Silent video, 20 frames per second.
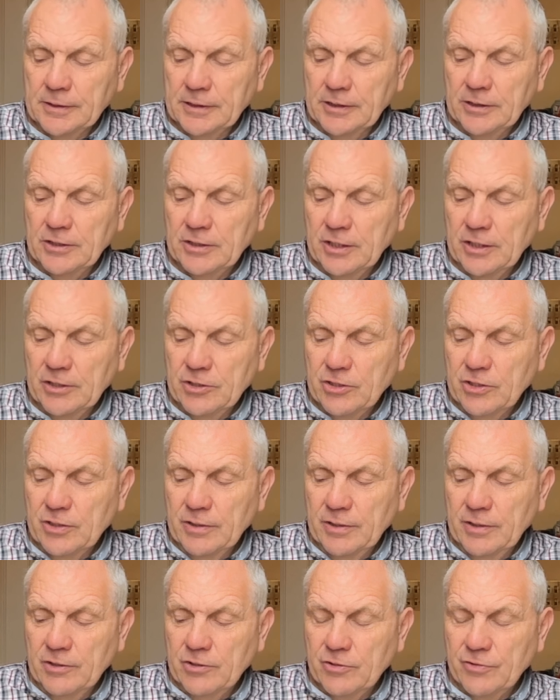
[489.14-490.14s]
It's, it's,
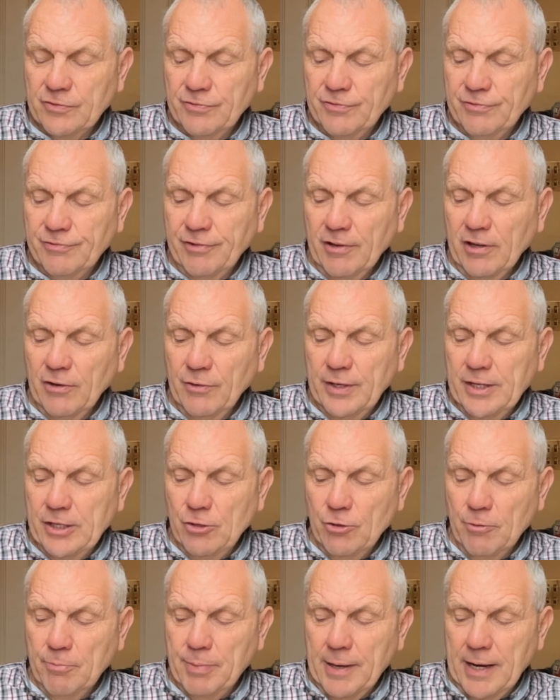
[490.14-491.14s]
it's following
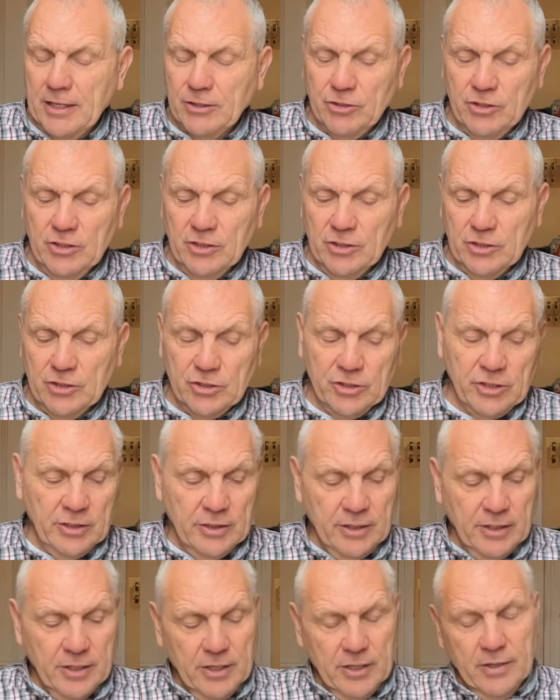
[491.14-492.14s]
your passions.
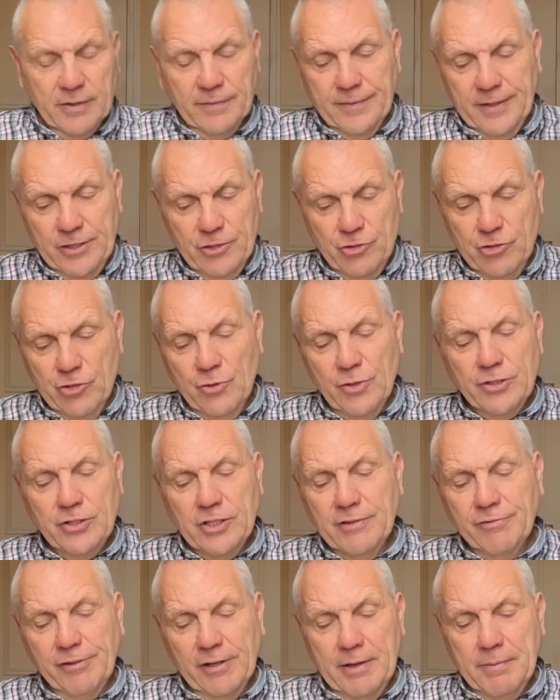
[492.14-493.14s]

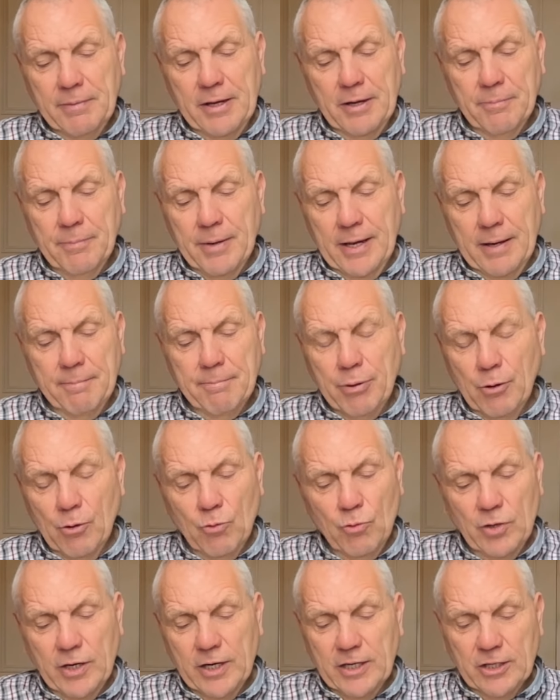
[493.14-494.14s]
Intuitively, you're being
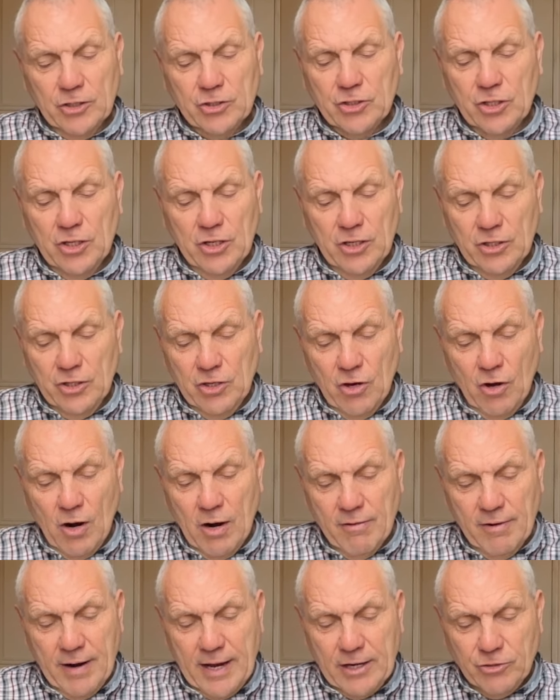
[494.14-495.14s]
pulled in a certain
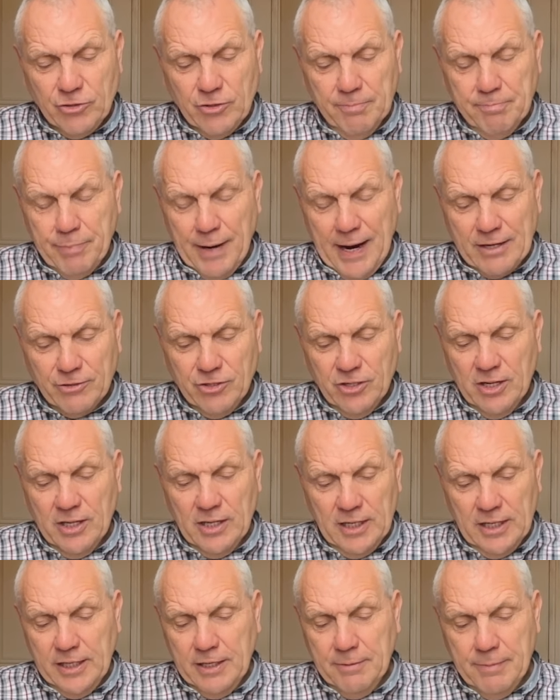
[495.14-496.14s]
direction.
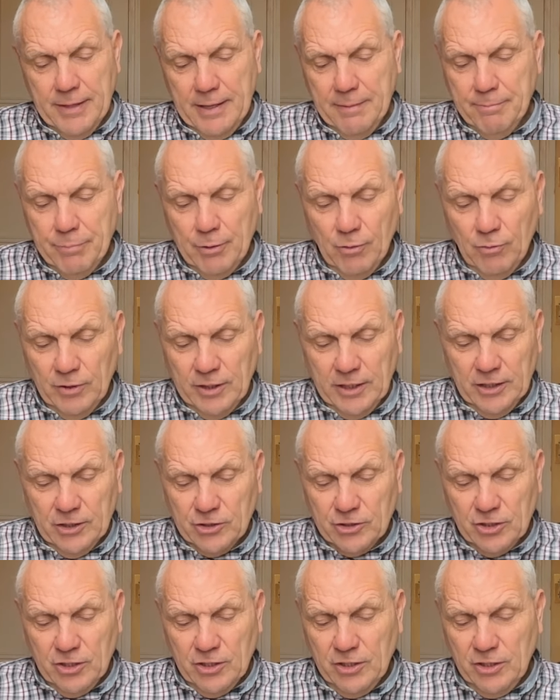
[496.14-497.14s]
Passionately, you're being pulled in a
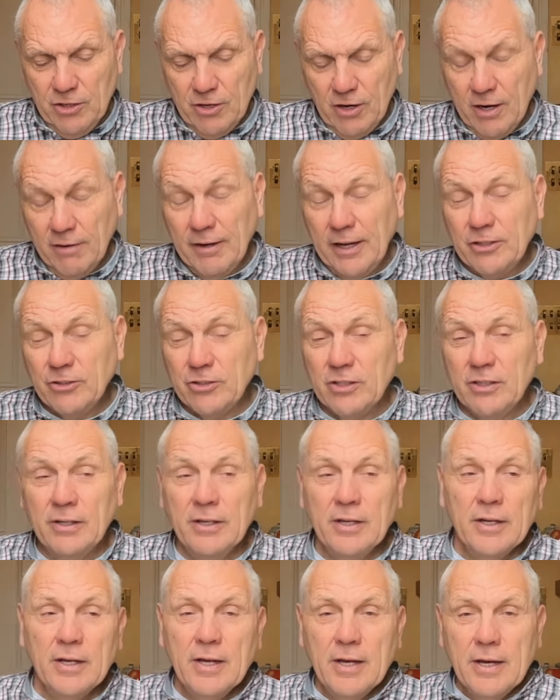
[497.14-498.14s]
certain direction.
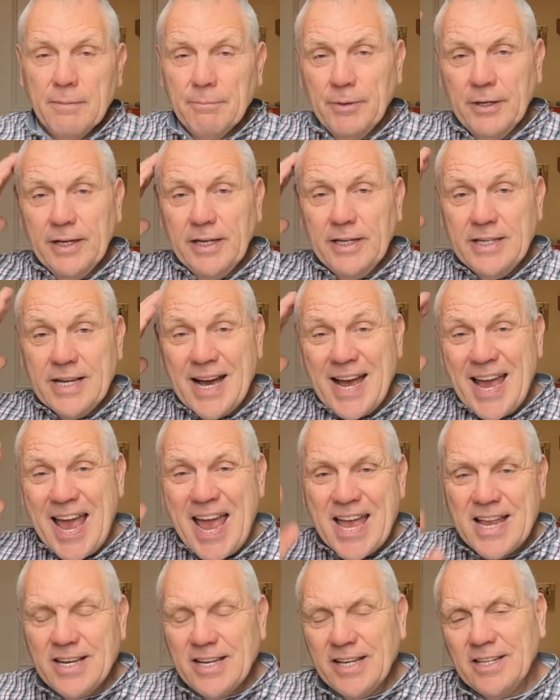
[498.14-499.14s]
But in your
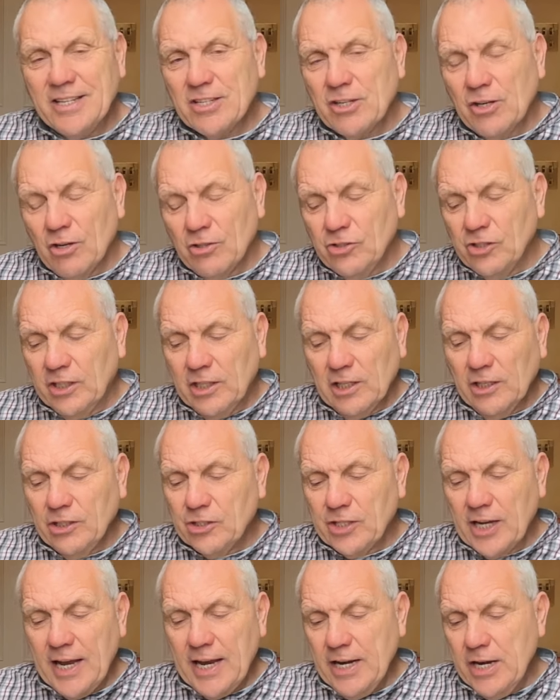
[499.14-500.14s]
head, it's logically
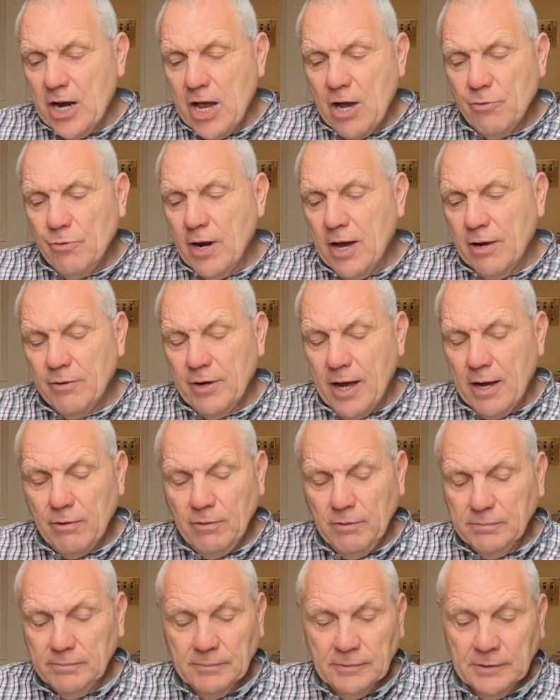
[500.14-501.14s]
saying, no, no, no.
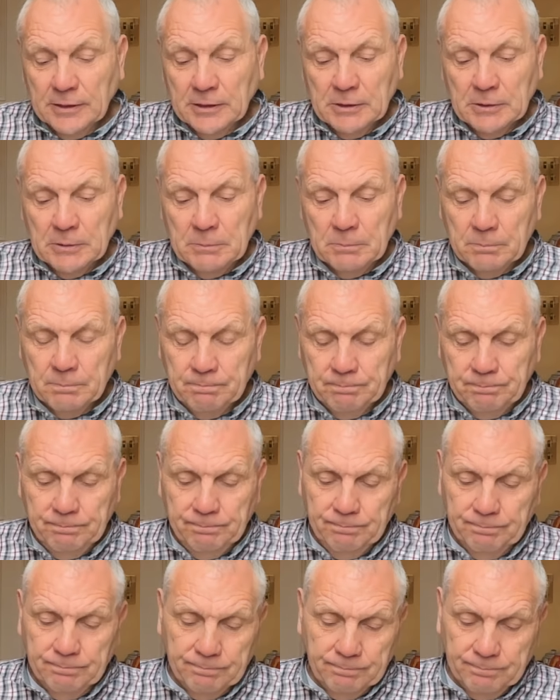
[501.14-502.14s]

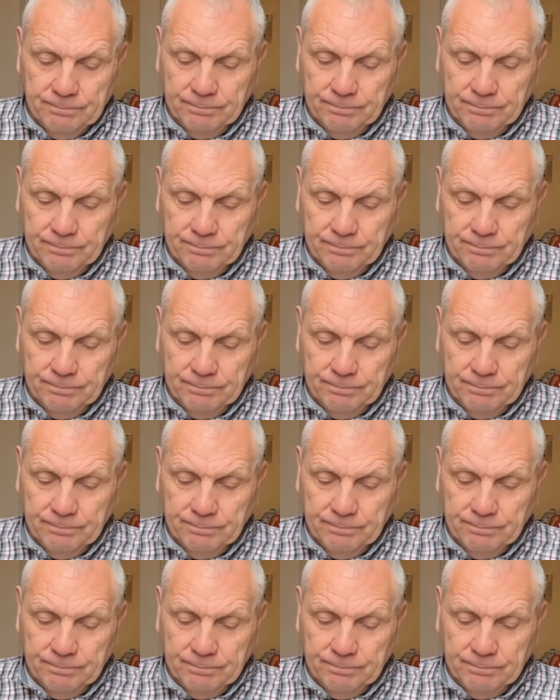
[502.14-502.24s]
Hmm.